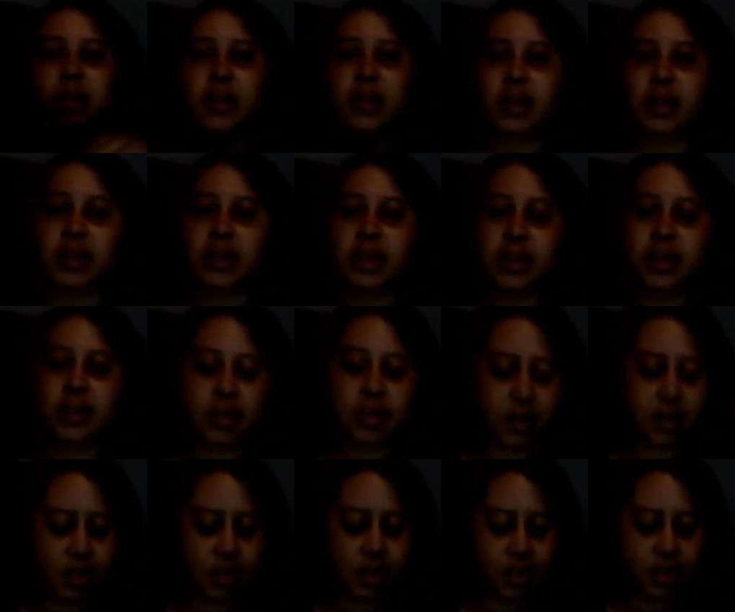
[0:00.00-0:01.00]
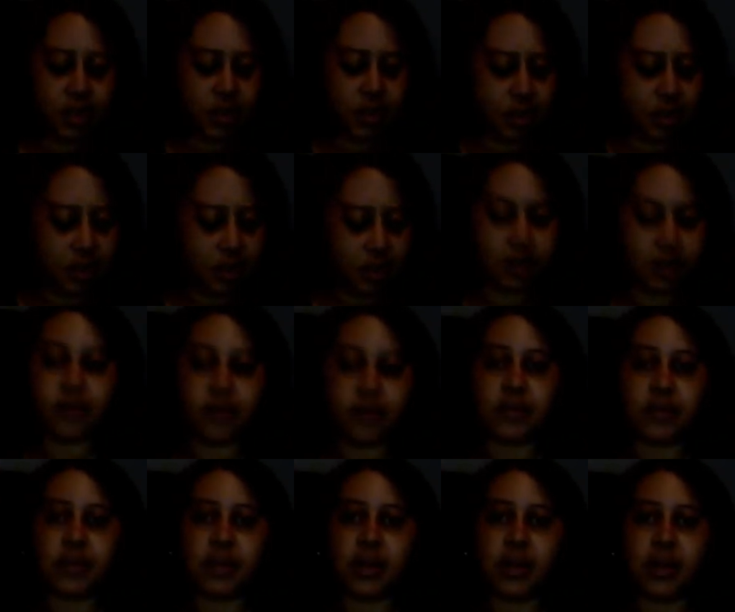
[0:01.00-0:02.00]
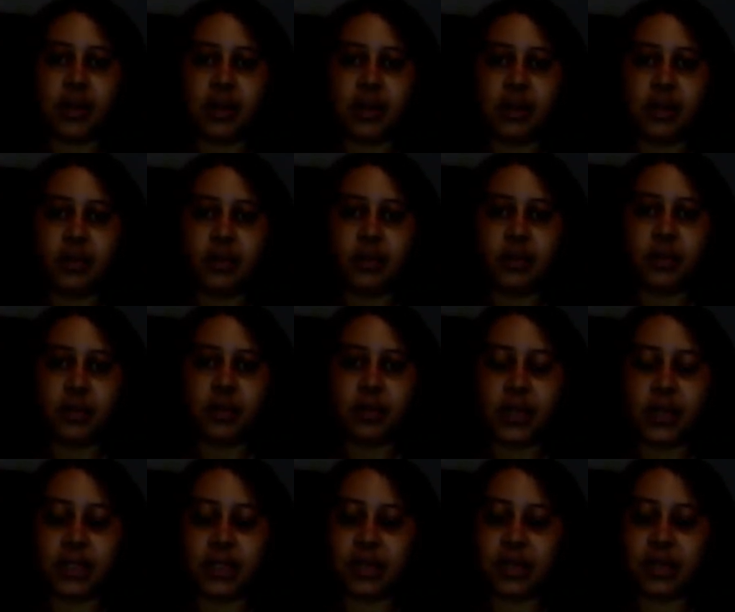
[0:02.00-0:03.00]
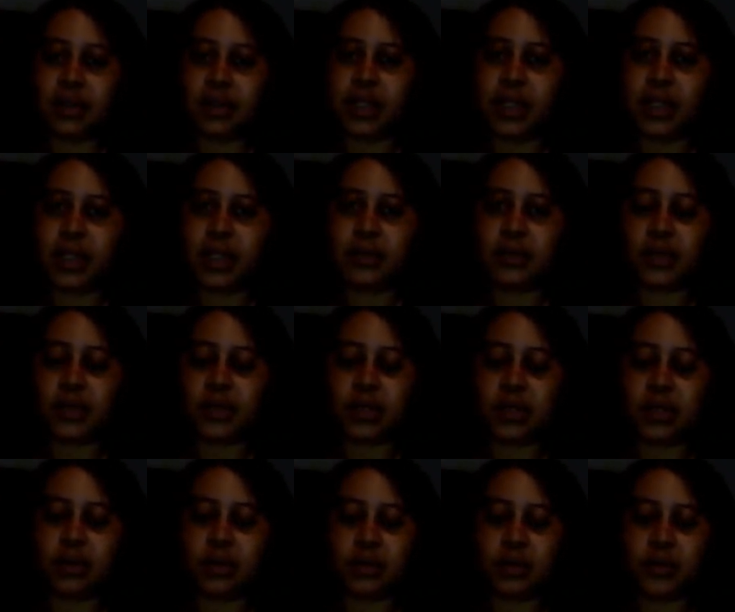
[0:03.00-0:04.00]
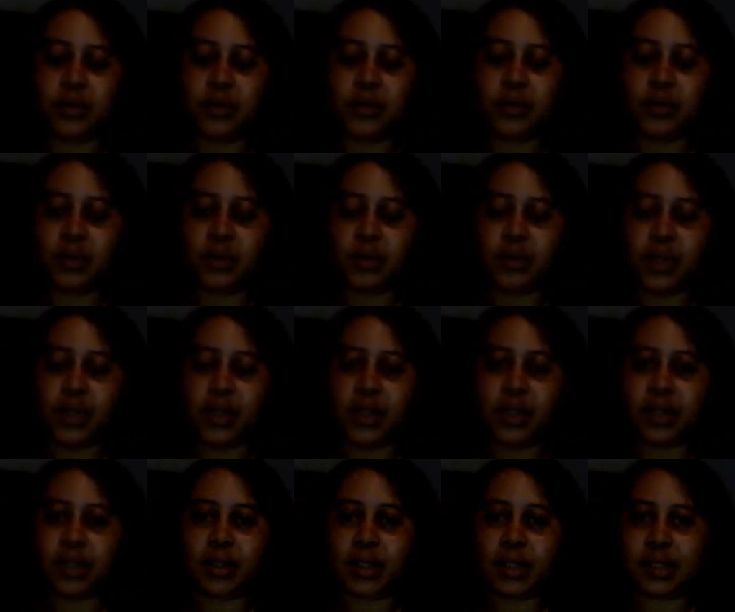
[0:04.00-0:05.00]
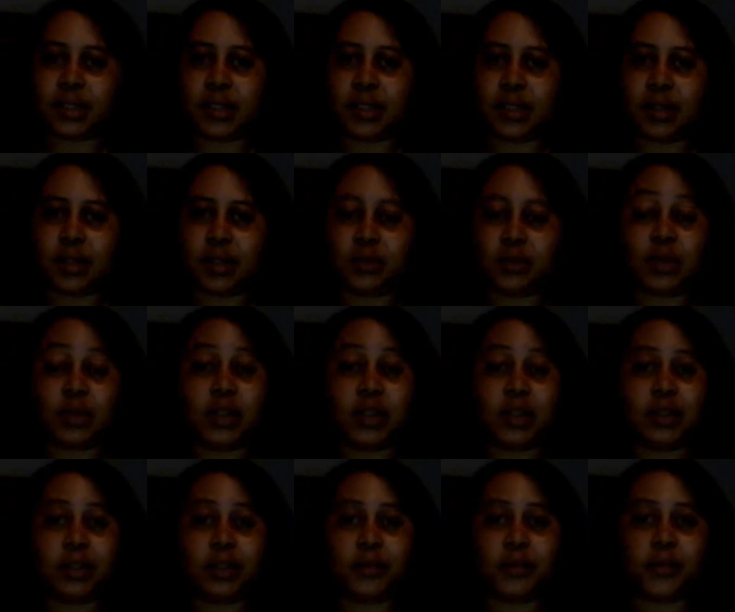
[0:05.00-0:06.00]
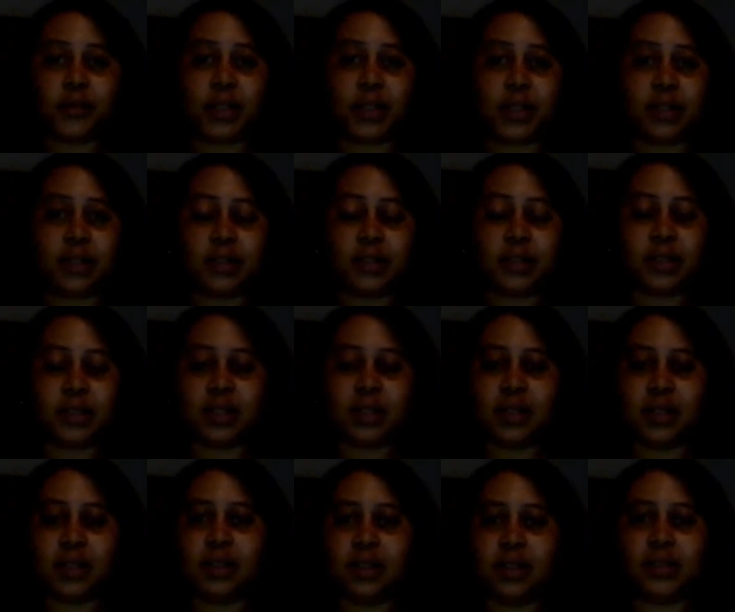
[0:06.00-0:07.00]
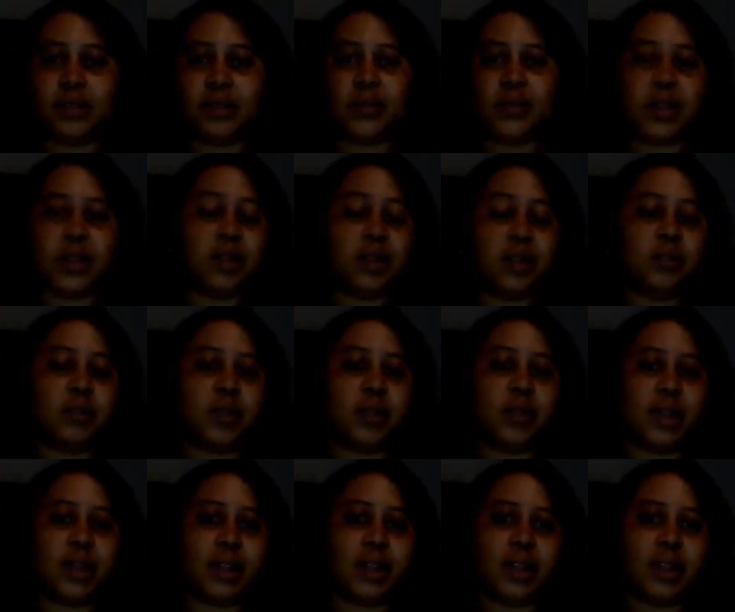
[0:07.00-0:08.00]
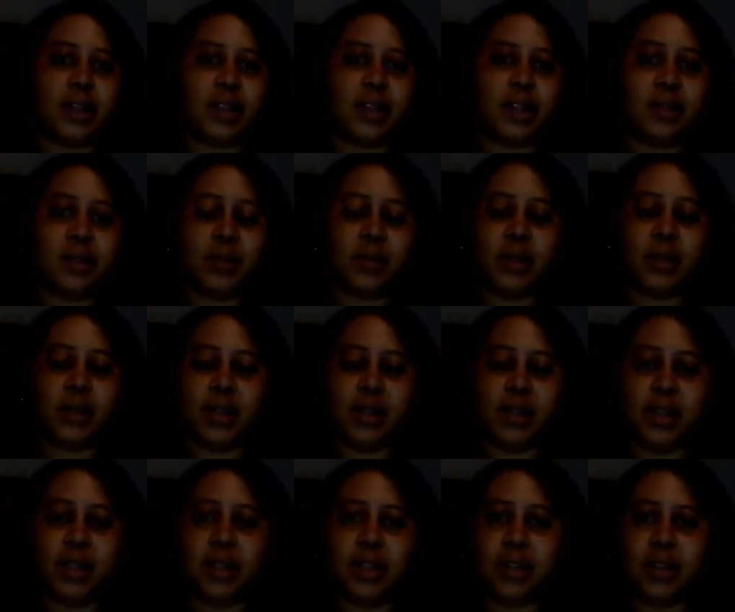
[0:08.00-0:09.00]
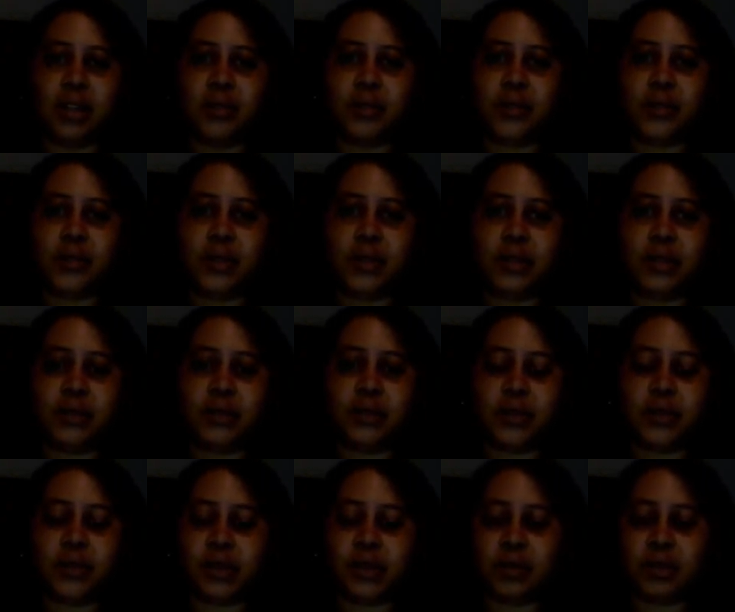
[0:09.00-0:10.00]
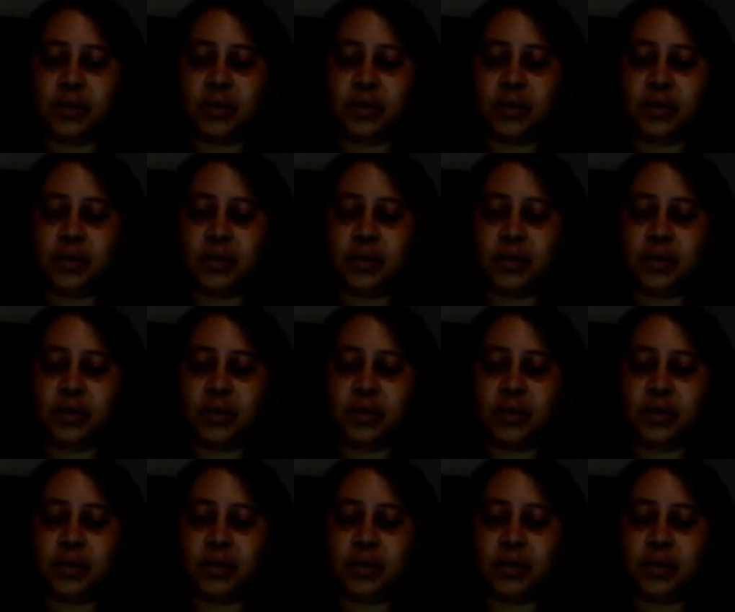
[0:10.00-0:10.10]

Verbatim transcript: And I that's all I have to show you for the week. And like I said, I was trying to fit this in this video behind here, but if uh, for some